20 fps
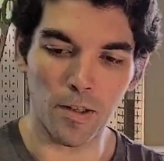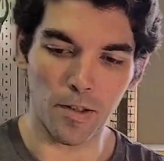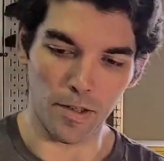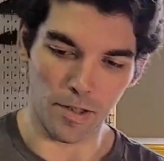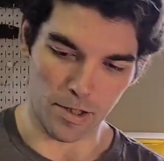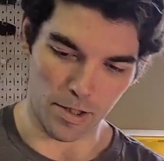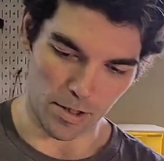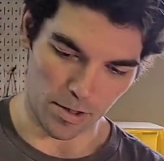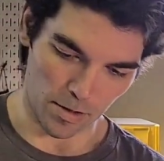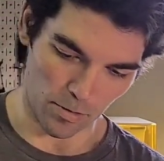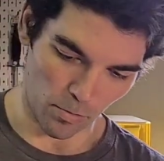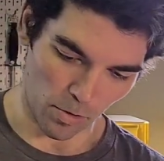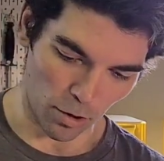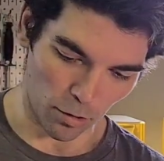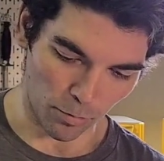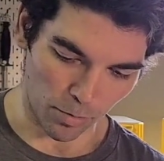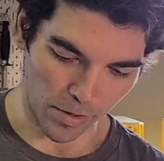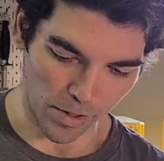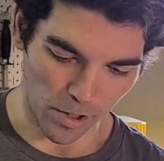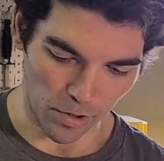And
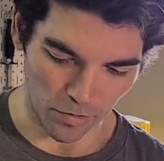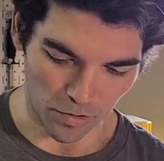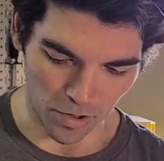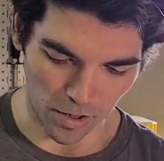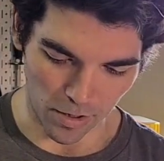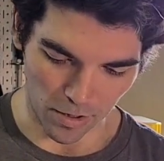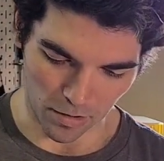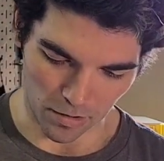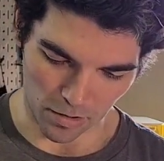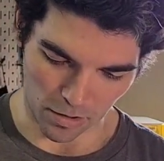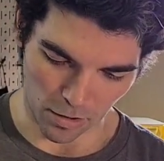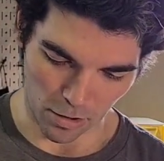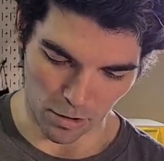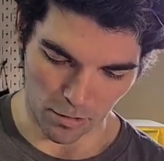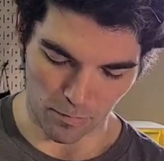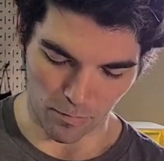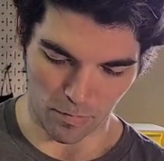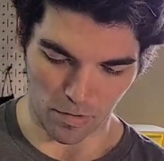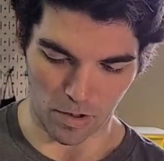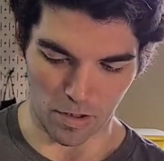we'll be using
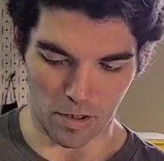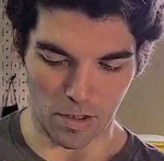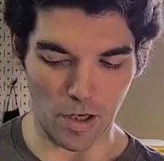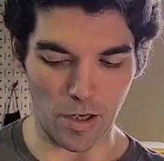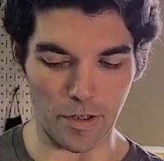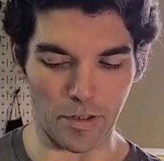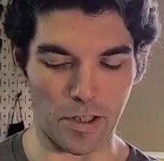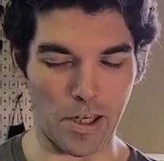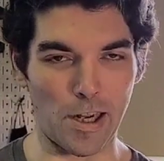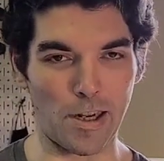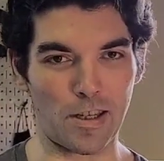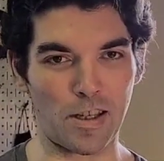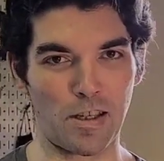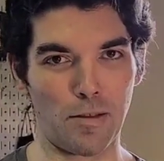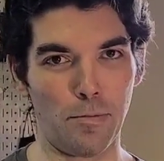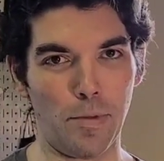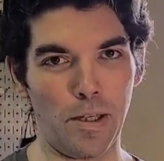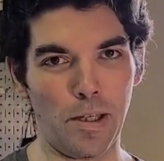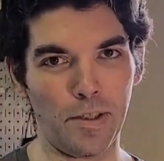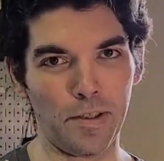some contact
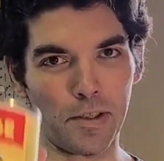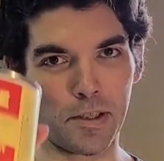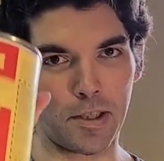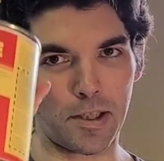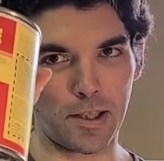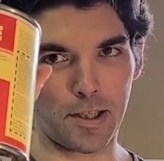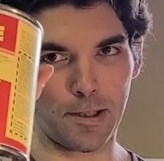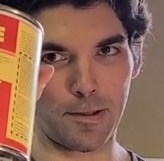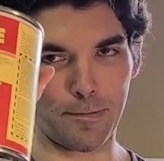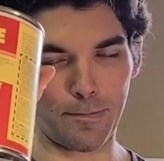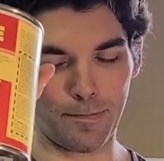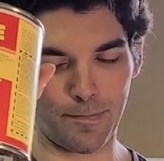cement